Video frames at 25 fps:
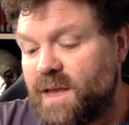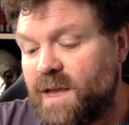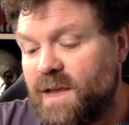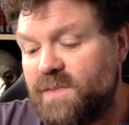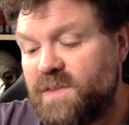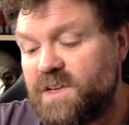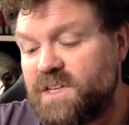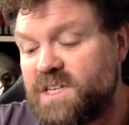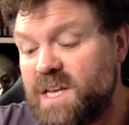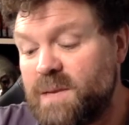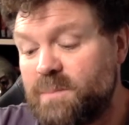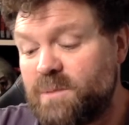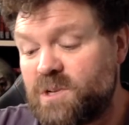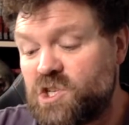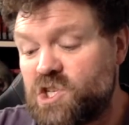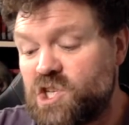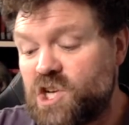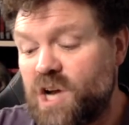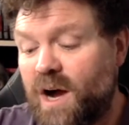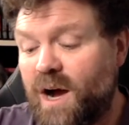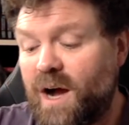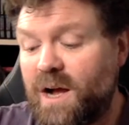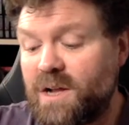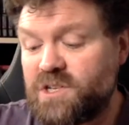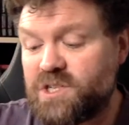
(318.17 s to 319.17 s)
The demon
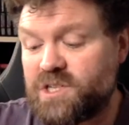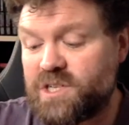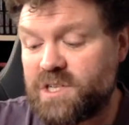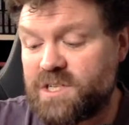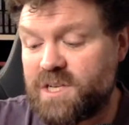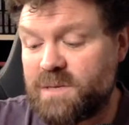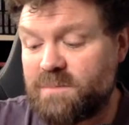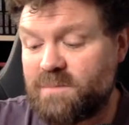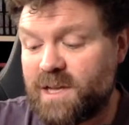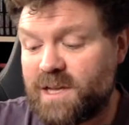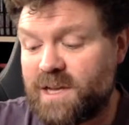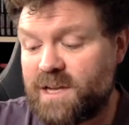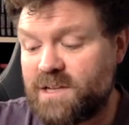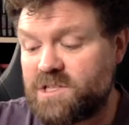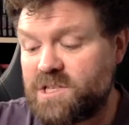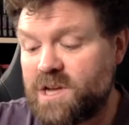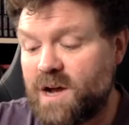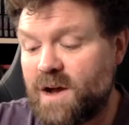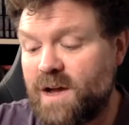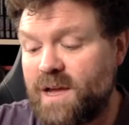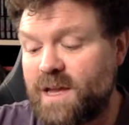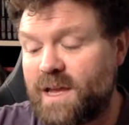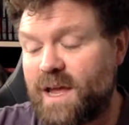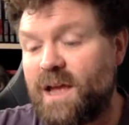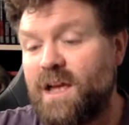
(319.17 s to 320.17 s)
charged at him like a
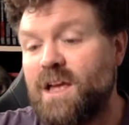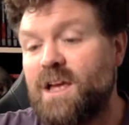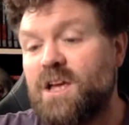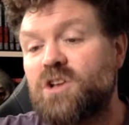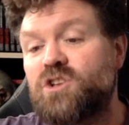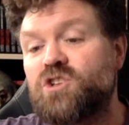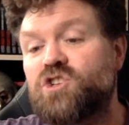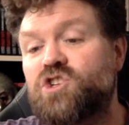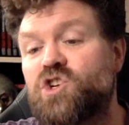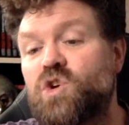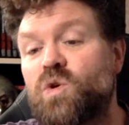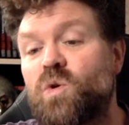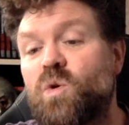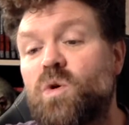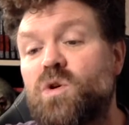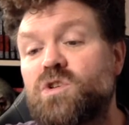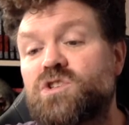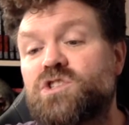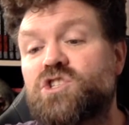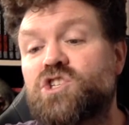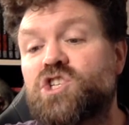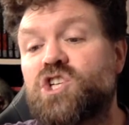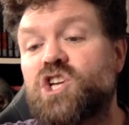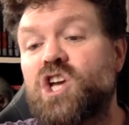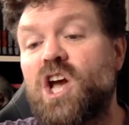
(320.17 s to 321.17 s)
tiger,
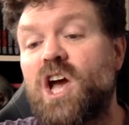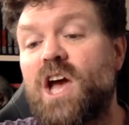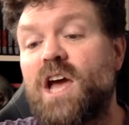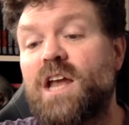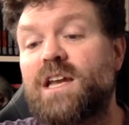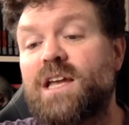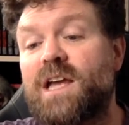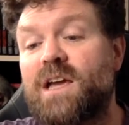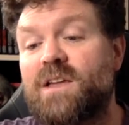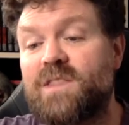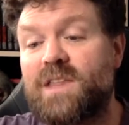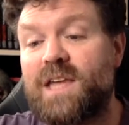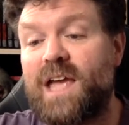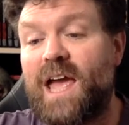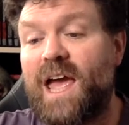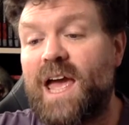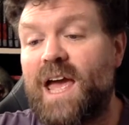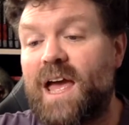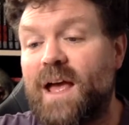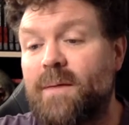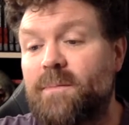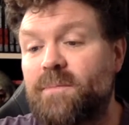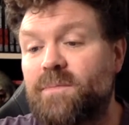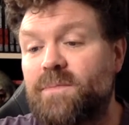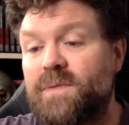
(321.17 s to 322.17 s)
jaws churning at the
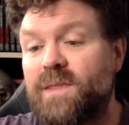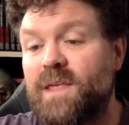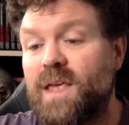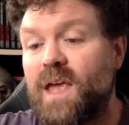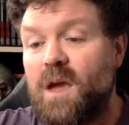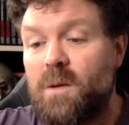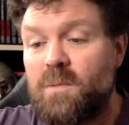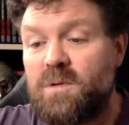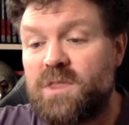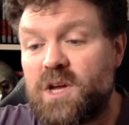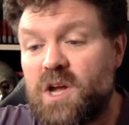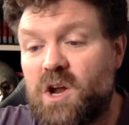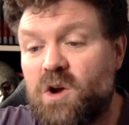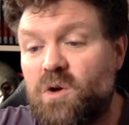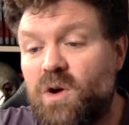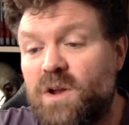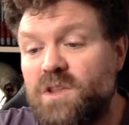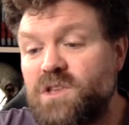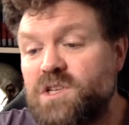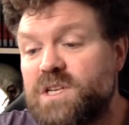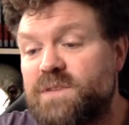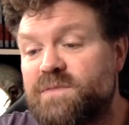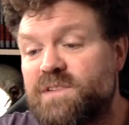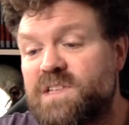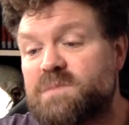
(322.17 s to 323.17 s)
air. With a
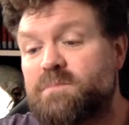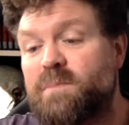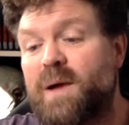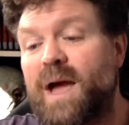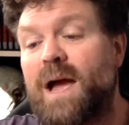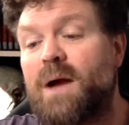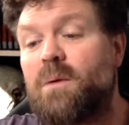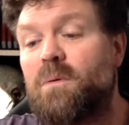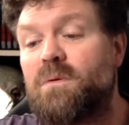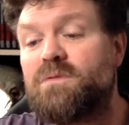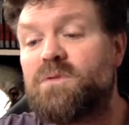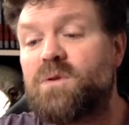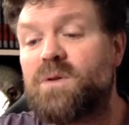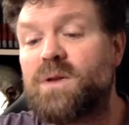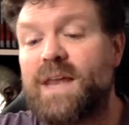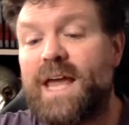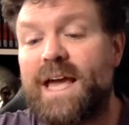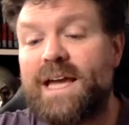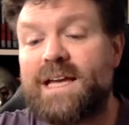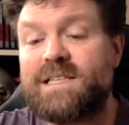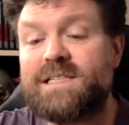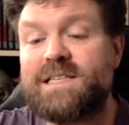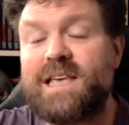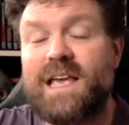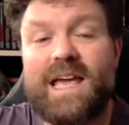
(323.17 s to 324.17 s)
crunch of its powerful
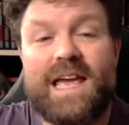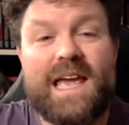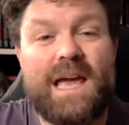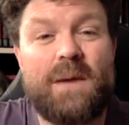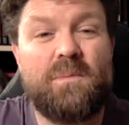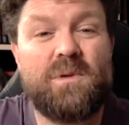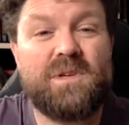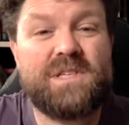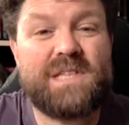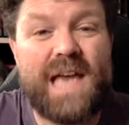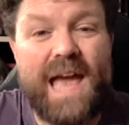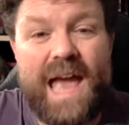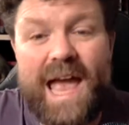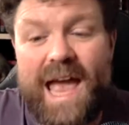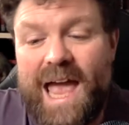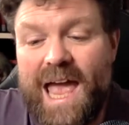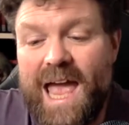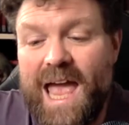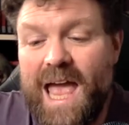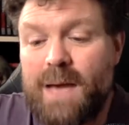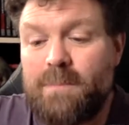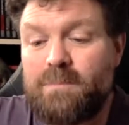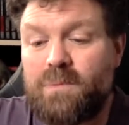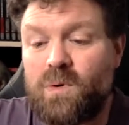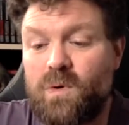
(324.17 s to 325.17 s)
legs, it was
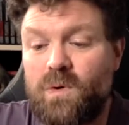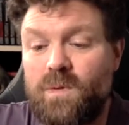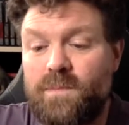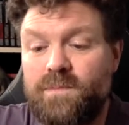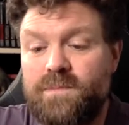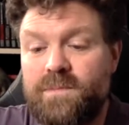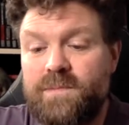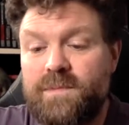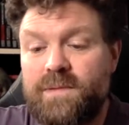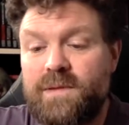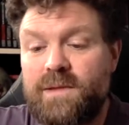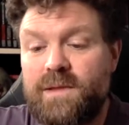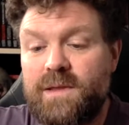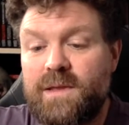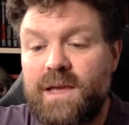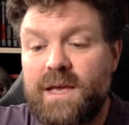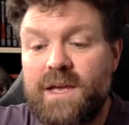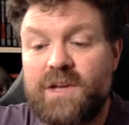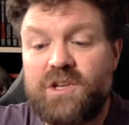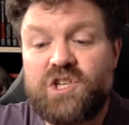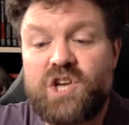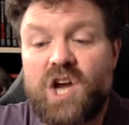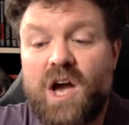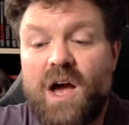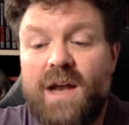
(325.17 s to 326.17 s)
airborne,
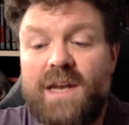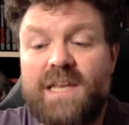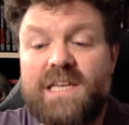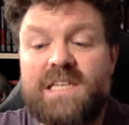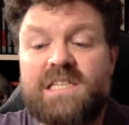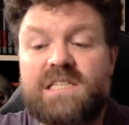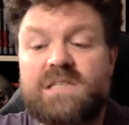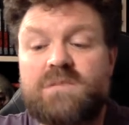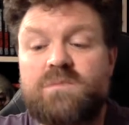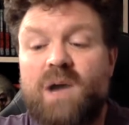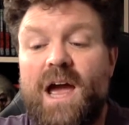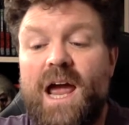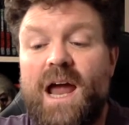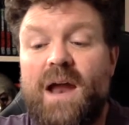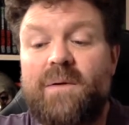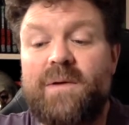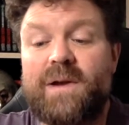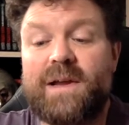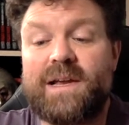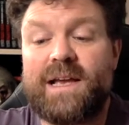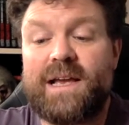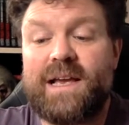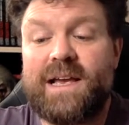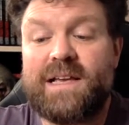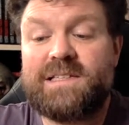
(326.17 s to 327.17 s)
Charlie
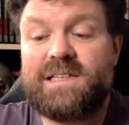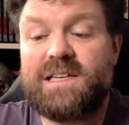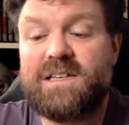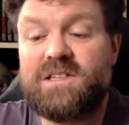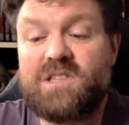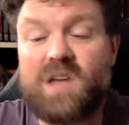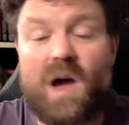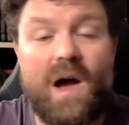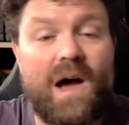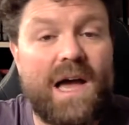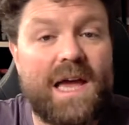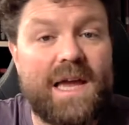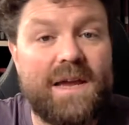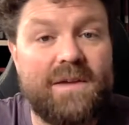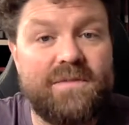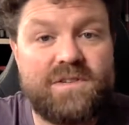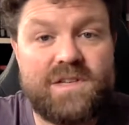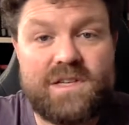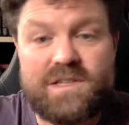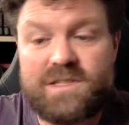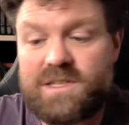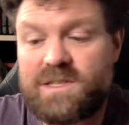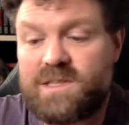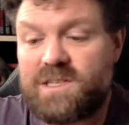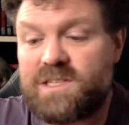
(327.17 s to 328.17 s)
swearing as he dived
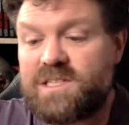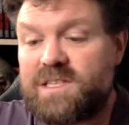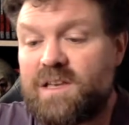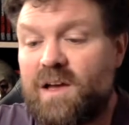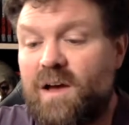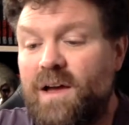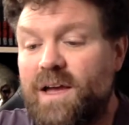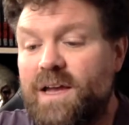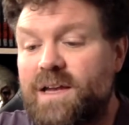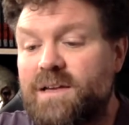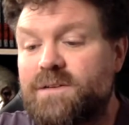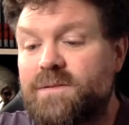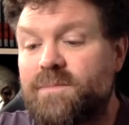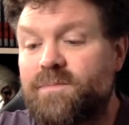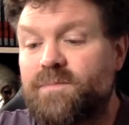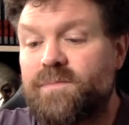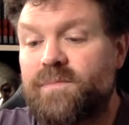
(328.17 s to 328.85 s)
to the side.